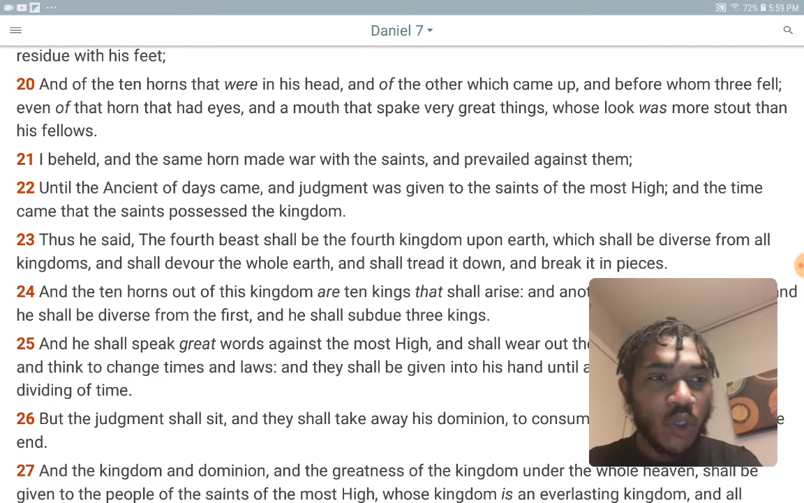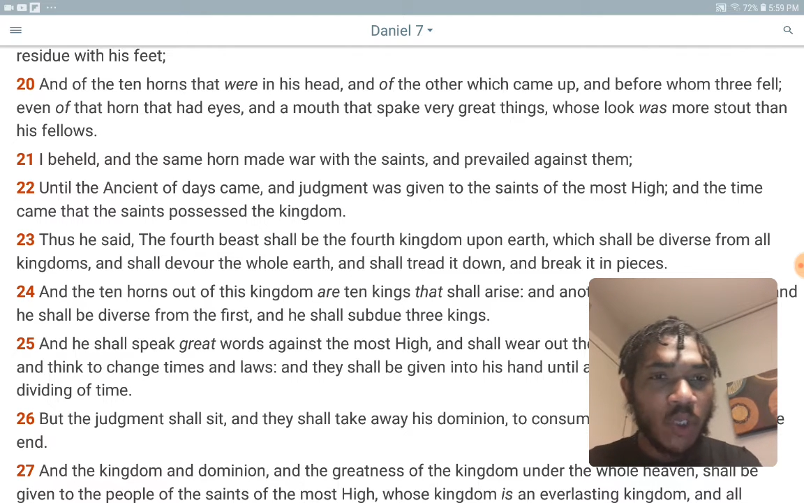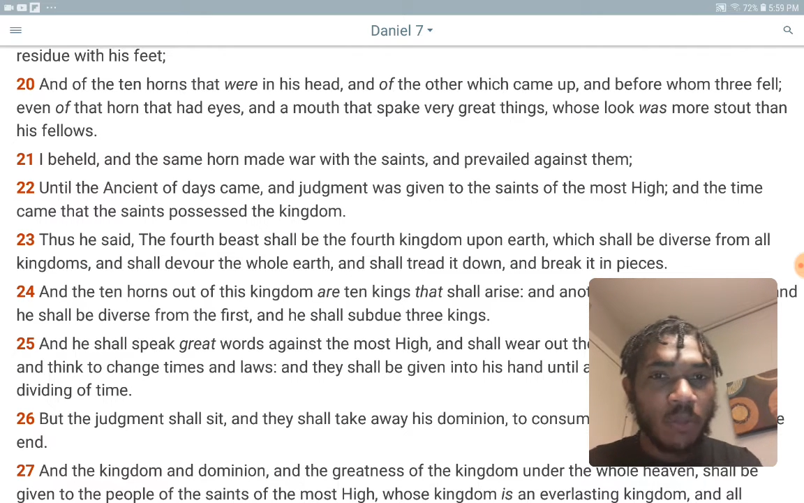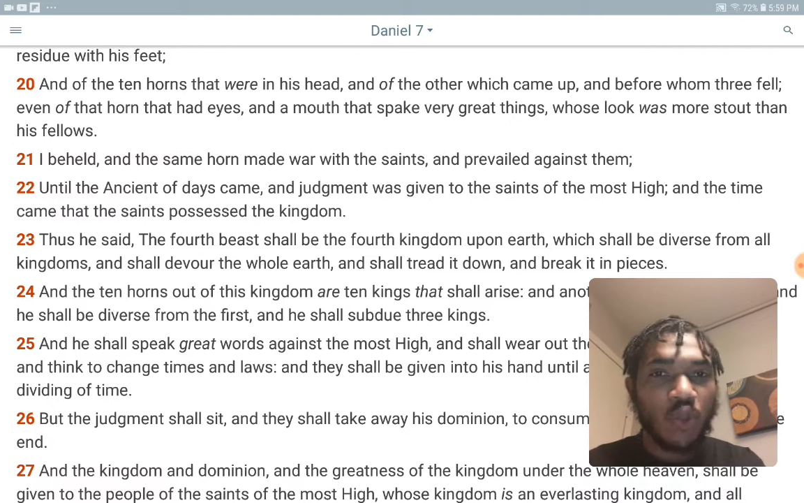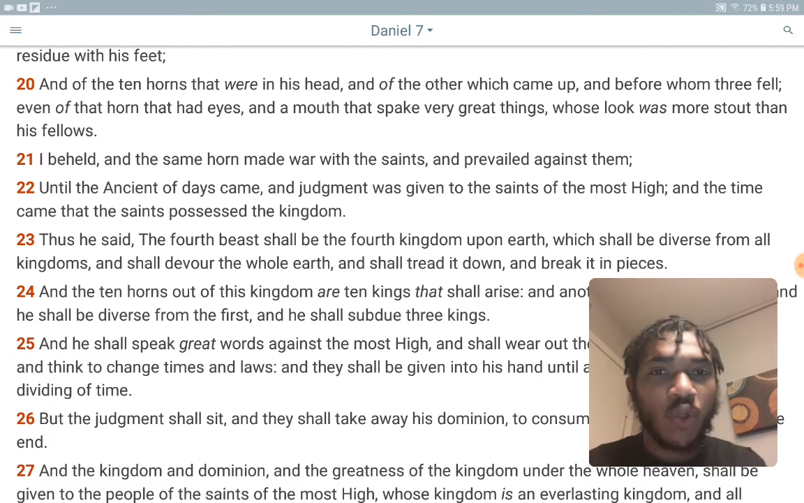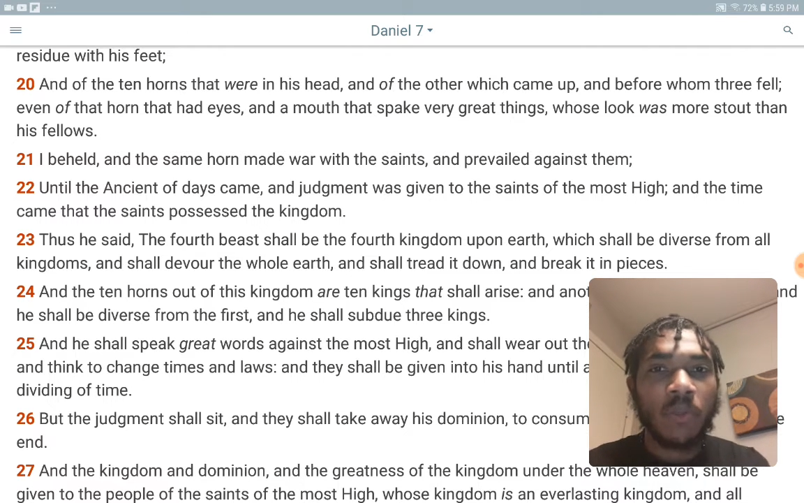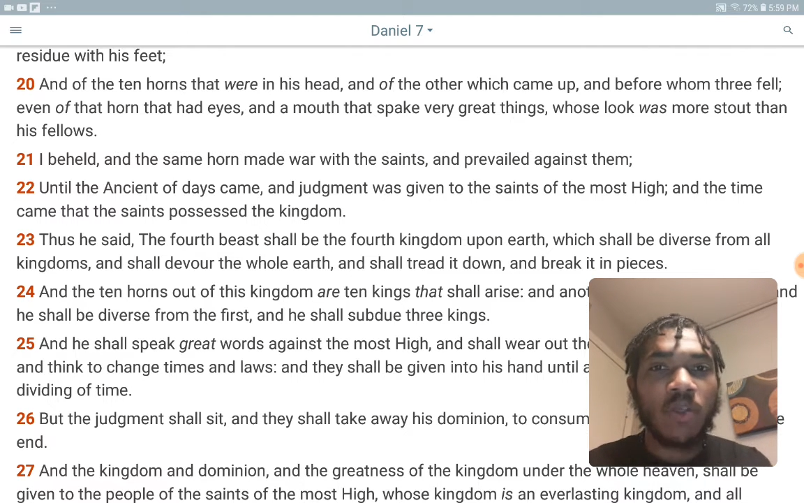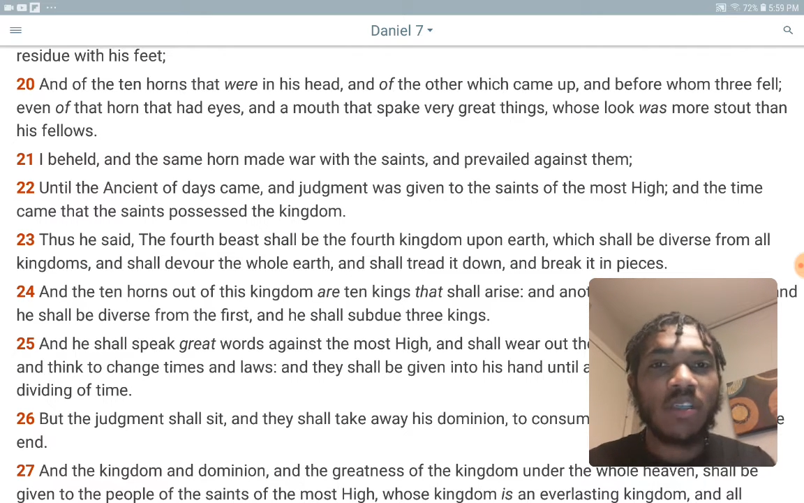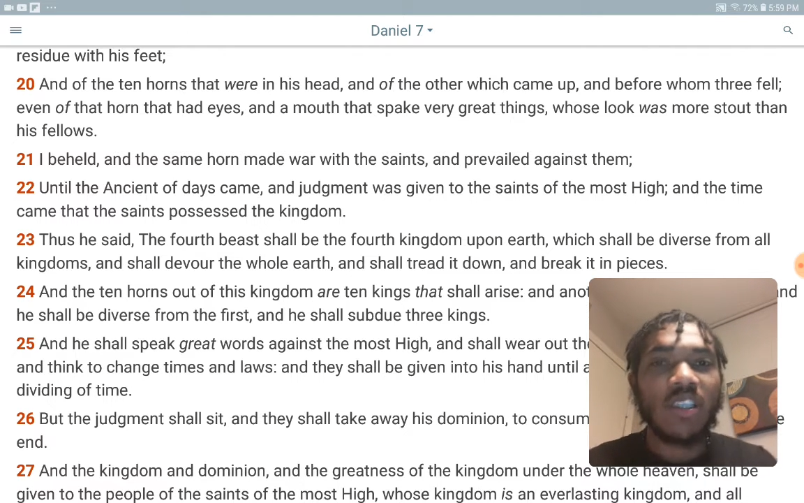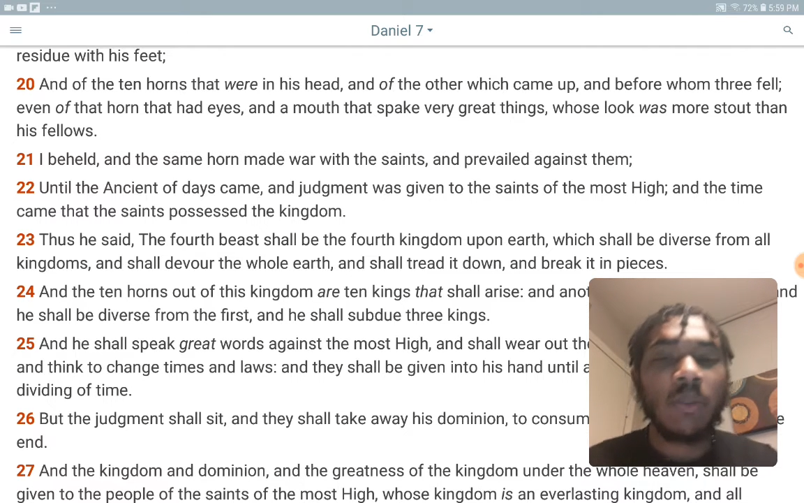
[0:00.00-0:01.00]

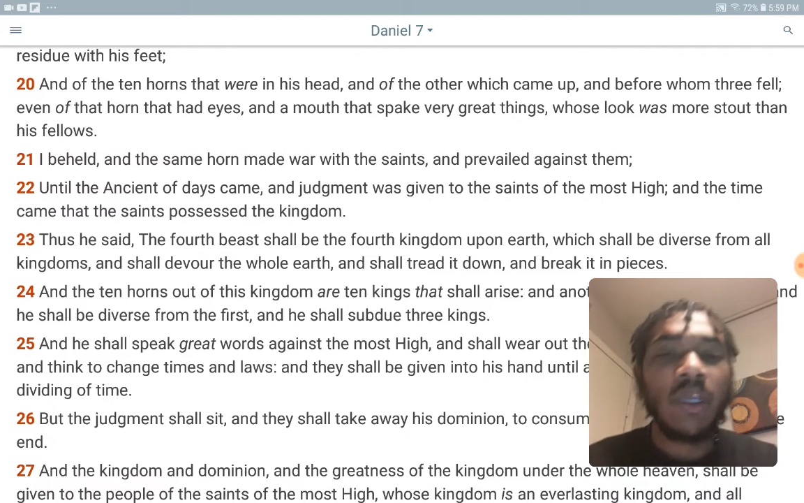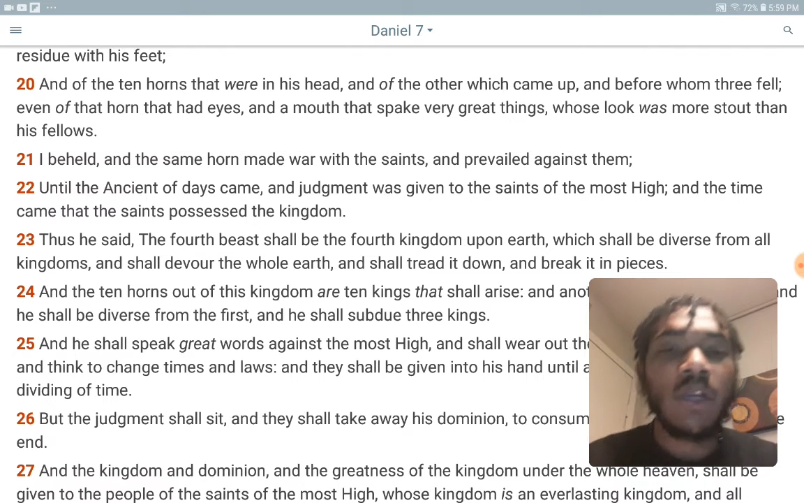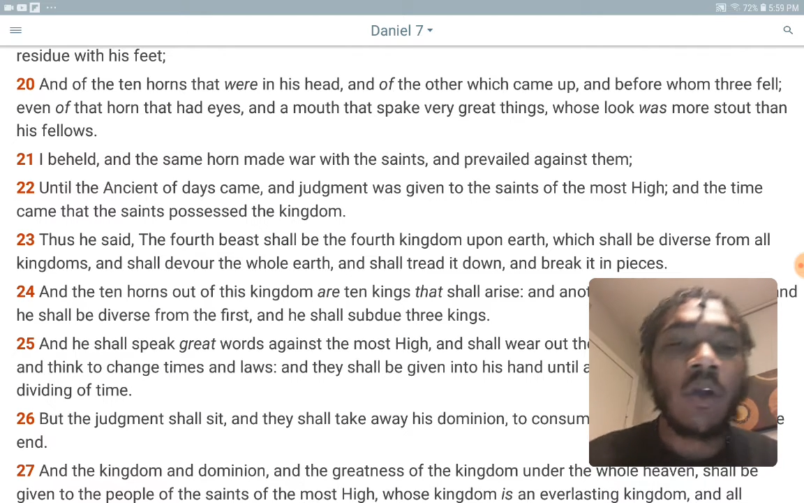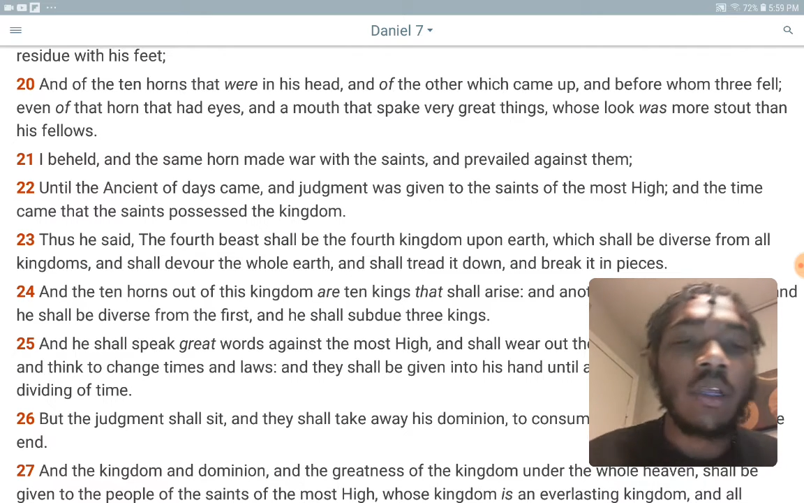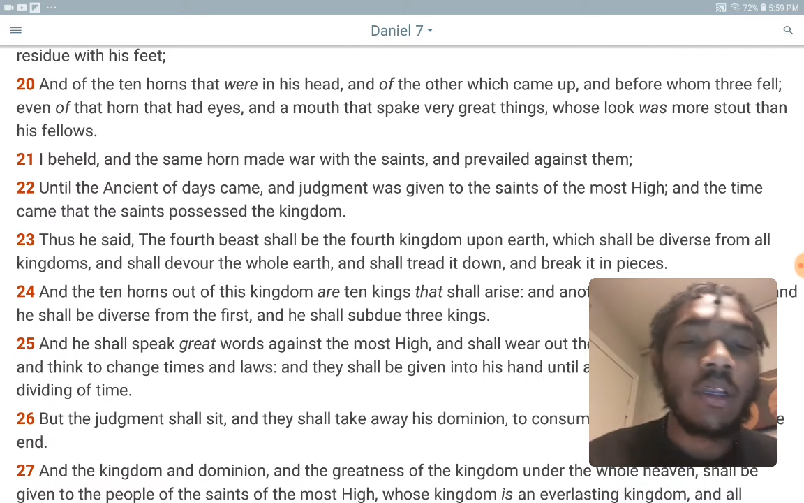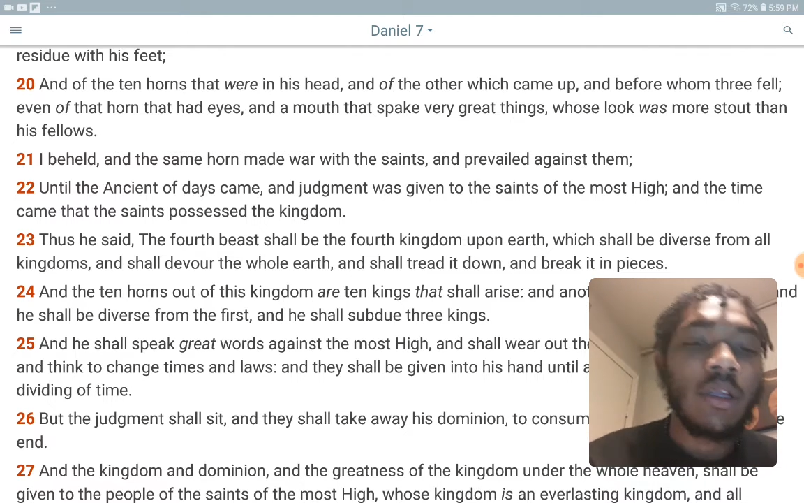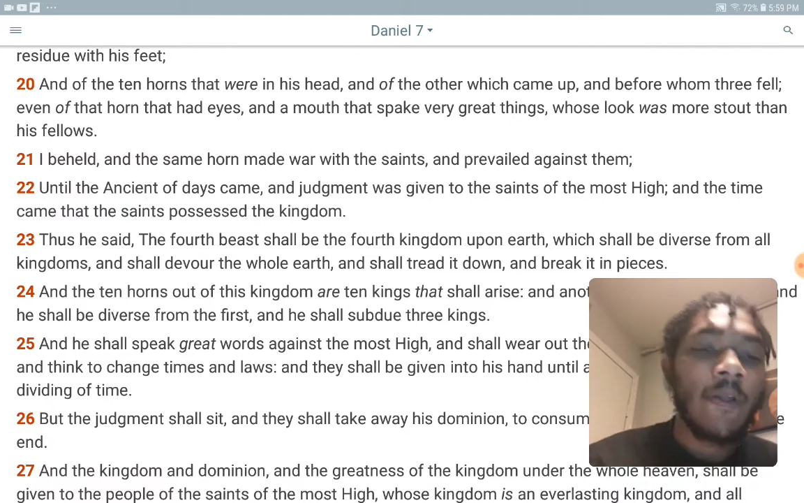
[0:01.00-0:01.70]
scriptures and speak on it,